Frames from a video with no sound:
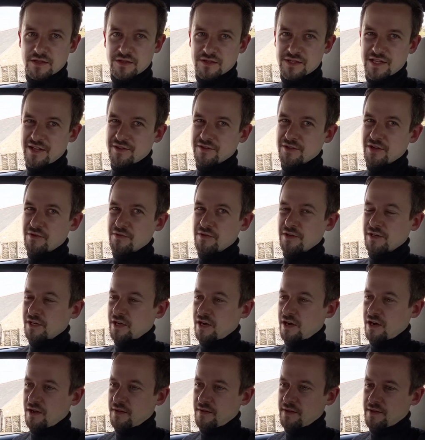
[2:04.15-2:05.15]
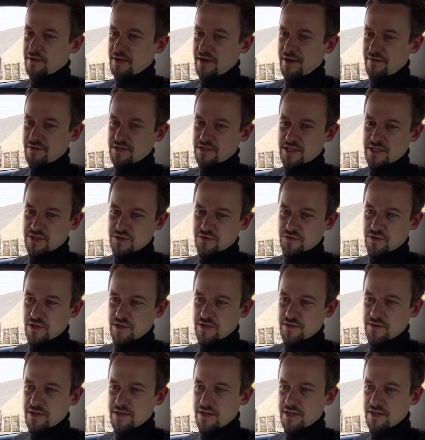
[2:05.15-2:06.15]
Because they'll know the car, they'll have its history
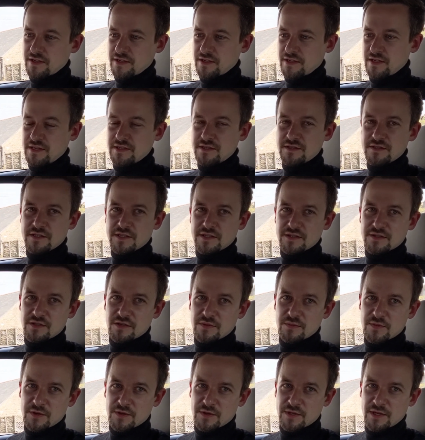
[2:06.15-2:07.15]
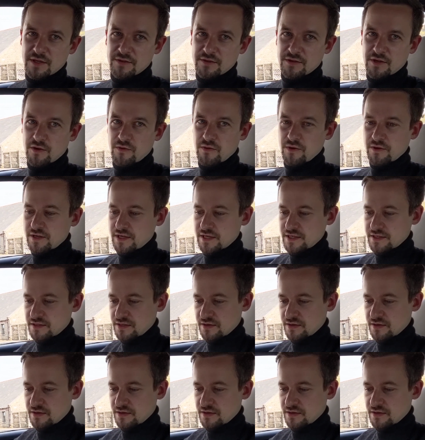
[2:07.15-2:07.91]
in their system, and they'll know what needs